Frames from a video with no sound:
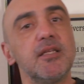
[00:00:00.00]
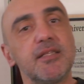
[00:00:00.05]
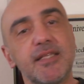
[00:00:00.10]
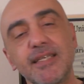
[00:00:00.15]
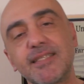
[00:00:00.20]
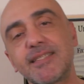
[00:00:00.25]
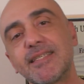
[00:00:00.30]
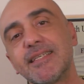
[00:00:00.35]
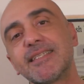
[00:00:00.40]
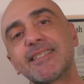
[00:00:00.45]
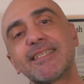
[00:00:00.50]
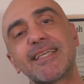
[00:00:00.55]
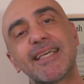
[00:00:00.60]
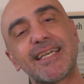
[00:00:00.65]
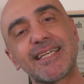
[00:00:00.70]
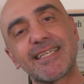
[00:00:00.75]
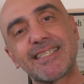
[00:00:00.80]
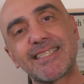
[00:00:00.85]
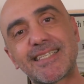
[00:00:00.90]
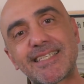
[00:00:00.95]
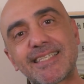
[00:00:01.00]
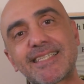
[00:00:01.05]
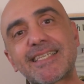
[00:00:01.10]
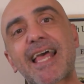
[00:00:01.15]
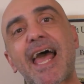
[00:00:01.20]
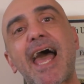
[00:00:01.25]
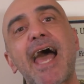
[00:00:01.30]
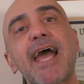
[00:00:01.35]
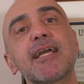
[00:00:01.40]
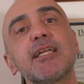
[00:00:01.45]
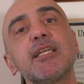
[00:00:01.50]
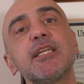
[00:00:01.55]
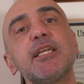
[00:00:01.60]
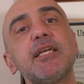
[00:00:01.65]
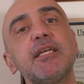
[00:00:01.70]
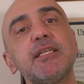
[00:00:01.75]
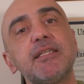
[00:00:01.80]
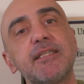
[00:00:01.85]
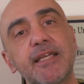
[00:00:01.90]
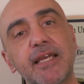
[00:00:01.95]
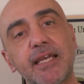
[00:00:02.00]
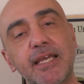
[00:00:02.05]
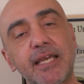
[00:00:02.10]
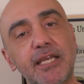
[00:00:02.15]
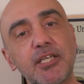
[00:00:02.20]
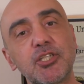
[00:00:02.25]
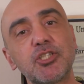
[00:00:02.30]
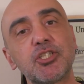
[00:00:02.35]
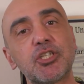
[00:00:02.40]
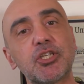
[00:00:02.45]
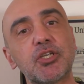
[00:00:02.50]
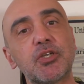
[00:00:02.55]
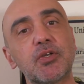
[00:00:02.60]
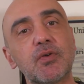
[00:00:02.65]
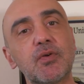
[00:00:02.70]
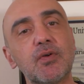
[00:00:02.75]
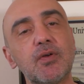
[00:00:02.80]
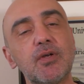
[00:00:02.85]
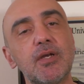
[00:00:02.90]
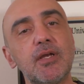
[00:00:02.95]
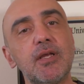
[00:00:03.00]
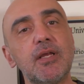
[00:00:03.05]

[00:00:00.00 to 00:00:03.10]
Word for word: This is exactly the issue